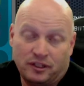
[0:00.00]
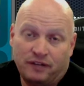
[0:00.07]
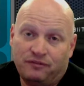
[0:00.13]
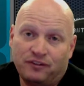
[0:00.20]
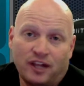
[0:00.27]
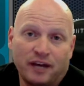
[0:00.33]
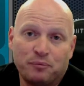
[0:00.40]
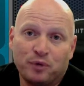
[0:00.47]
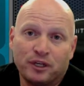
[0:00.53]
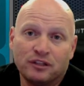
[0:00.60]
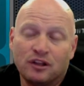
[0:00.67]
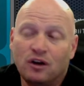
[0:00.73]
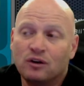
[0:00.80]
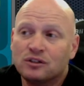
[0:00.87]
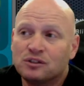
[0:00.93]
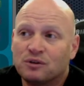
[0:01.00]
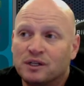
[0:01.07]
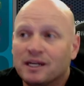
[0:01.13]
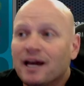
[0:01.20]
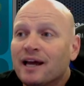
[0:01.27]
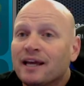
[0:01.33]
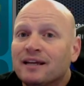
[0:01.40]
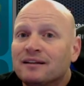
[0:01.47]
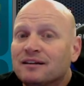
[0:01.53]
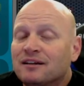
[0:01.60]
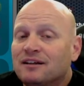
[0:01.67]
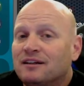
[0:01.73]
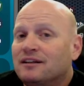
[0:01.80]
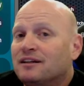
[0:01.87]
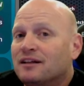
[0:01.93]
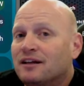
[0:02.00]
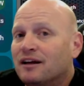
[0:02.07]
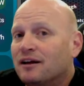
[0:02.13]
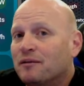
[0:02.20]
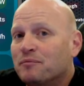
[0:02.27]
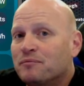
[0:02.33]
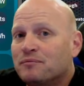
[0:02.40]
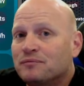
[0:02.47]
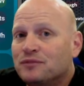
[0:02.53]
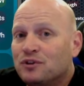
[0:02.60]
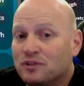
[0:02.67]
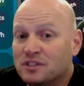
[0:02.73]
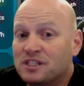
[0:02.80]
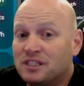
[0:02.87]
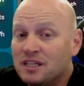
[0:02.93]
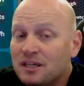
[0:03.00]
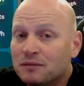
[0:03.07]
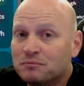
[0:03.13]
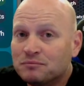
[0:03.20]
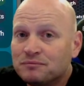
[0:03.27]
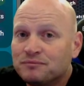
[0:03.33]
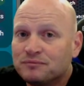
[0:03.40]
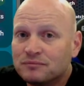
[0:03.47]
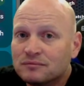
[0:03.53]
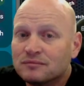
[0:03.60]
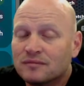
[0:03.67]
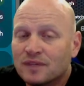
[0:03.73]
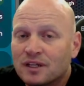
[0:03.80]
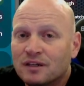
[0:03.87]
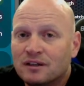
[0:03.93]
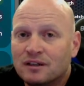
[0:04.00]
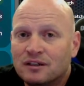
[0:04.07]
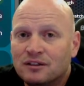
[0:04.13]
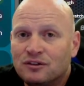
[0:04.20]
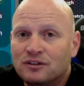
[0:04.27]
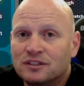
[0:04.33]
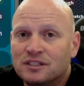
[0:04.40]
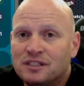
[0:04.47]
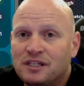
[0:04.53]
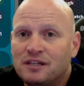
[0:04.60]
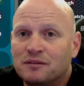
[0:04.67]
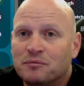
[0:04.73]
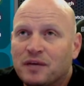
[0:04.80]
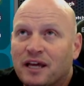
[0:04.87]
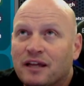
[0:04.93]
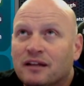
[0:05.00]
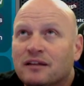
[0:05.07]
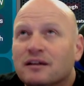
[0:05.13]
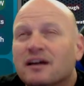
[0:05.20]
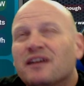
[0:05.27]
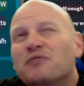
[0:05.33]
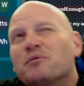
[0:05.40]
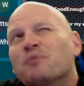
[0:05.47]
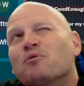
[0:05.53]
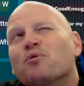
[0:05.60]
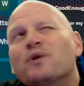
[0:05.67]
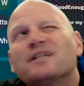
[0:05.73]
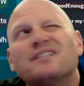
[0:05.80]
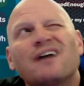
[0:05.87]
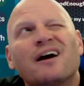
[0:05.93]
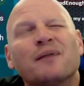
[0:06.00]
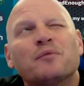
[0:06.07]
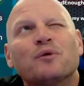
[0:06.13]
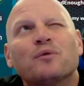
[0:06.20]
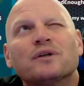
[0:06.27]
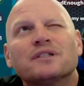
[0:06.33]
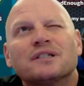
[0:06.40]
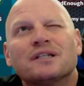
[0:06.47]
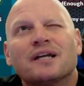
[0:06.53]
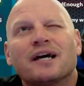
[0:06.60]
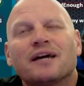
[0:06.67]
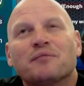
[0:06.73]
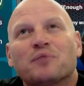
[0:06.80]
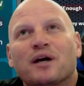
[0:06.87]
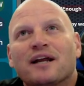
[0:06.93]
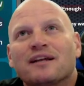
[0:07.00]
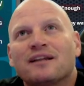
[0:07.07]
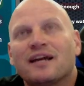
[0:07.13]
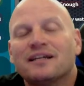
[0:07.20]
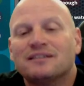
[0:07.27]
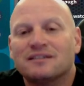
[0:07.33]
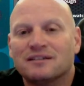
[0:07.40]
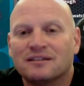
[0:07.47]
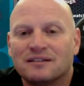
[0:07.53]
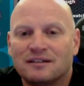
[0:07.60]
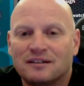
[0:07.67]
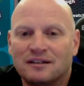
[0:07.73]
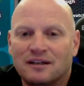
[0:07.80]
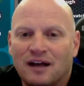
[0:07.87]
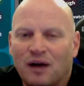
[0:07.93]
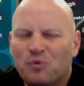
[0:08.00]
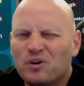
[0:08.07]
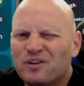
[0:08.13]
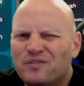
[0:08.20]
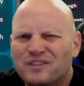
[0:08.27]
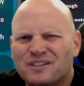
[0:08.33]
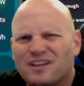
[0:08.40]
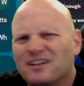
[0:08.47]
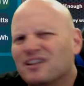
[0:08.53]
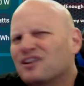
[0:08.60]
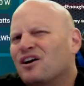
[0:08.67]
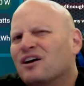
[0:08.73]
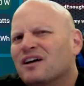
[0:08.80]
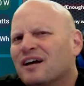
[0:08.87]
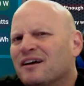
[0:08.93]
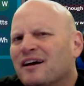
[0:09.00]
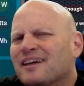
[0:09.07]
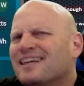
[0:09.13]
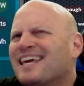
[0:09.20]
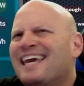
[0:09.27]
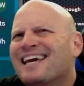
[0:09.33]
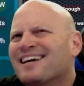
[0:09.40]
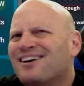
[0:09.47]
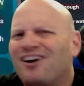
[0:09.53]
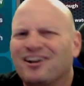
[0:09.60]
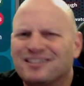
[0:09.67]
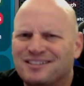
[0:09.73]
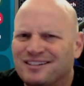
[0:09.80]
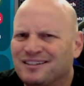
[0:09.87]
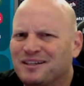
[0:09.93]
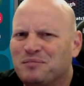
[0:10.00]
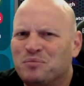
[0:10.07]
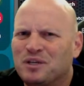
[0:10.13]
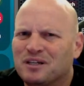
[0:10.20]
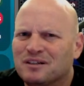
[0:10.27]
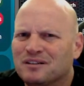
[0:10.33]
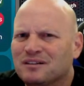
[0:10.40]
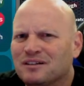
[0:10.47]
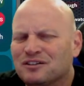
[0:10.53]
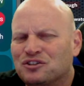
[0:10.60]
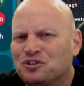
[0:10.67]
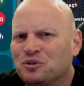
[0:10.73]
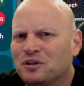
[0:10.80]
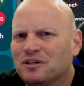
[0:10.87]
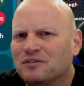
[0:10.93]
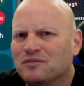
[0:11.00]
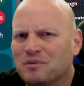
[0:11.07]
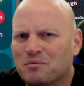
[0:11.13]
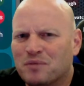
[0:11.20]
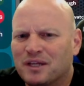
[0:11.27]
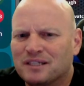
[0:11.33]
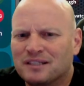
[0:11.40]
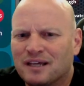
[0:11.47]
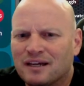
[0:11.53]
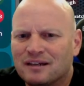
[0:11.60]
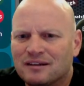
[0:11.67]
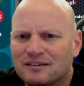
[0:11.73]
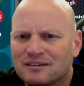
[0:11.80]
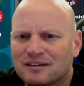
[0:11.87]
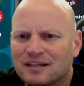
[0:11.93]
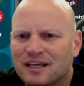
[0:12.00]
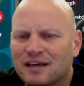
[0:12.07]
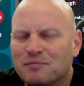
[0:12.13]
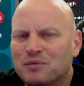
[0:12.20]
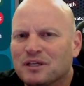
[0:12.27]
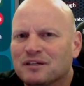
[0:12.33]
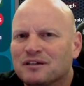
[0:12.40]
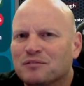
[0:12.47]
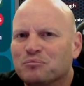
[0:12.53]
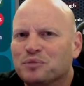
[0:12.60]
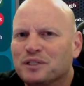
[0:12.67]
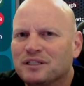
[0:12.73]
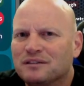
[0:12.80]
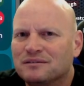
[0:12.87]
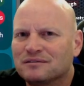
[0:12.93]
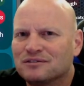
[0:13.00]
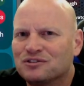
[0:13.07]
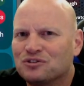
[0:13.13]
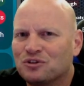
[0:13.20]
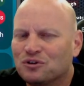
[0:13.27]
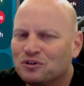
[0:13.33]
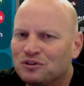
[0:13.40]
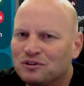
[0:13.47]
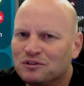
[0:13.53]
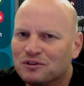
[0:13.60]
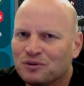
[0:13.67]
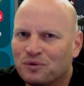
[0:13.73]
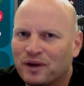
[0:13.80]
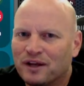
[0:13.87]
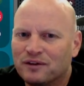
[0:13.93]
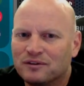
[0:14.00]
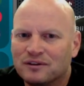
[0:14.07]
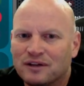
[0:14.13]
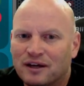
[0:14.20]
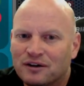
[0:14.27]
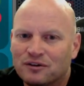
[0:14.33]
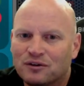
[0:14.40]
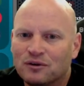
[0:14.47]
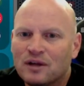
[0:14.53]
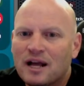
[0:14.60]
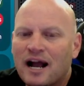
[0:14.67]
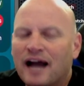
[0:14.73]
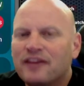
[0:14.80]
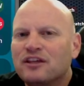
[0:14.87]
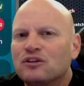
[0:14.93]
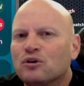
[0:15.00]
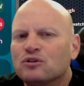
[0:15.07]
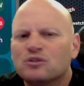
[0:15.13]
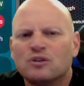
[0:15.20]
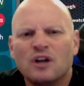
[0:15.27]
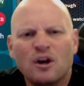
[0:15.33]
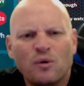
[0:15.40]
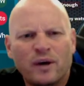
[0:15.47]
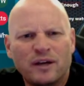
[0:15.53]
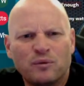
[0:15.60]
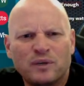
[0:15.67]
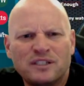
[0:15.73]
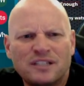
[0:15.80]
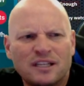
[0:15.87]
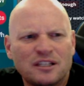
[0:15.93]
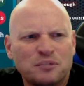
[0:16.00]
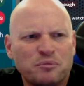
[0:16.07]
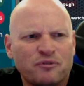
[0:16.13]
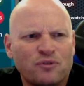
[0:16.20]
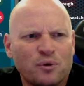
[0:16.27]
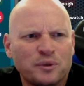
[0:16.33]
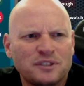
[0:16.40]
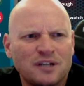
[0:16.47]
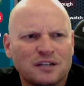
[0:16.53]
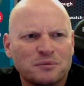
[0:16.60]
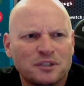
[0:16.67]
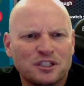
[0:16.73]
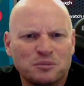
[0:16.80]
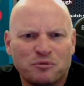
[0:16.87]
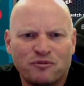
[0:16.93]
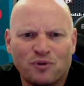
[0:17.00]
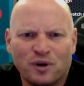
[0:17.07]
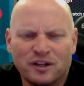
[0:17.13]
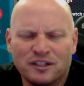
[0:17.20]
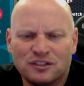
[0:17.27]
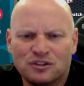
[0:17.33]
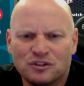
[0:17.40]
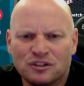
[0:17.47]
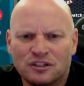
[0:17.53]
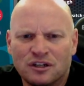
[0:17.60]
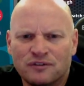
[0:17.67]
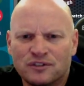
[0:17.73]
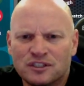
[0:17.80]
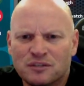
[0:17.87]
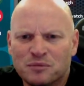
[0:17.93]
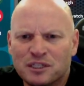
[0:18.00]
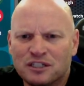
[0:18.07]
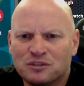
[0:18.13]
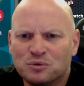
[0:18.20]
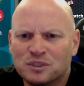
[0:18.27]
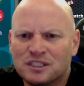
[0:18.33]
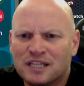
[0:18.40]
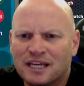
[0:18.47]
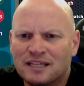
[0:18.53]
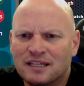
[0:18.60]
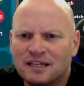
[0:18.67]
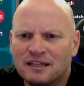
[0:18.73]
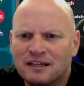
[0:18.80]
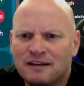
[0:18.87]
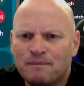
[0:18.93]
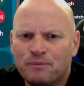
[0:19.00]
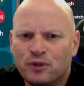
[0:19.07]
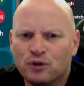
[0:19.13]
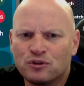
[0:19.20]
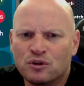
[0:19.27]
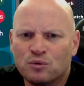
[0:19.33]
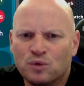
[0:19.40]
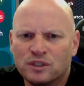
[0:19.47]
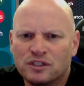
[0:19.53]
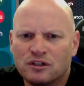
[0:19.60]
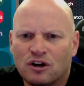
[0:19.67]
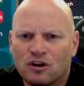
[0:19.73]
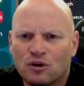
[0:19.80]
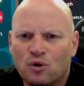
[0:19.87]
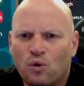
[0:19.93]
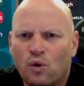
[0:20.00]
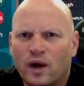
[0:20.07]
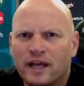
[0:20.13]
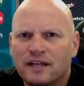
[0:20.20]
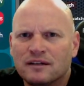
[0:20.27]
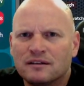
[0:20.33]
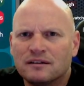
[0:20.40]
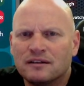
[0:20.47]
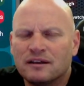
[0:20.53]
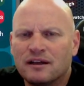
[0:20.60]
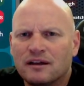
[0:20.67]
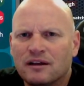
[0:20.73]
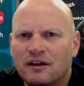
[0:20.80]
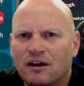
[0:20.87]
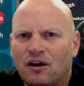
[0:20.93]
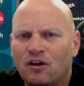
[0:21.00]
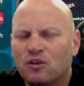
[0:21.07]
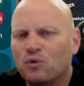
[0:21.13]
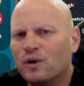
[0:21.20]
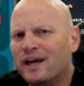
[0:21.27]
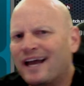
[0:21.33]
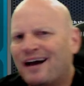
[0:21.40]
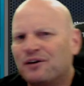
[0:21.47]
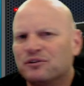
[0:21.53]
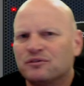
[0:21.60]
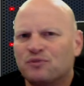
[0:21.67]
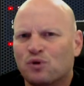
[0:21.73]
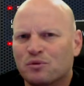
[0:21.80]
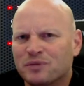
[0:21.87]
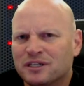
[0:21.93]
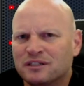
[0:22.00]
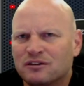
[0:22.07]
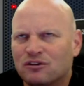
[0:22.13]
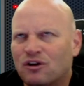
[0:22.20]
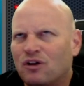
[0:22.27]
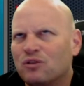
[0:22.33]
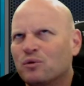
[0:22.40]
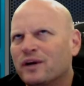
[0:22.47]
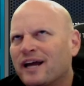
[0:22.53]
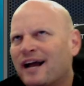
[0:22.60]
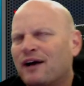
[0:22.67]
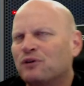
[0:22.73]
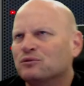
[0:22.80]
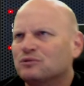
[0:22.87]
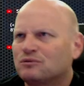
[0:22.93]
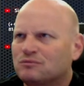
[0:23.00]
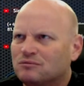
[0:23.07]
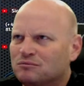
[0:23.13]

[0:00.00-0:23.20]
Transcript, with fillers: they fly pretty low, so at night um, you can see them. You can see them. And it, I don't remember what time it was at night, but I'd like to. I wonder if it's going to. Con- I, I, can't constantly be a, a, string of them like that. It can't be a complete circle around. I don't know. I think those are. Wait, we said this before. We talked about this before. And I think Sir Goodenough or somebody else was saying that those are the ones that aren't quite all the way out of orbit or all the way out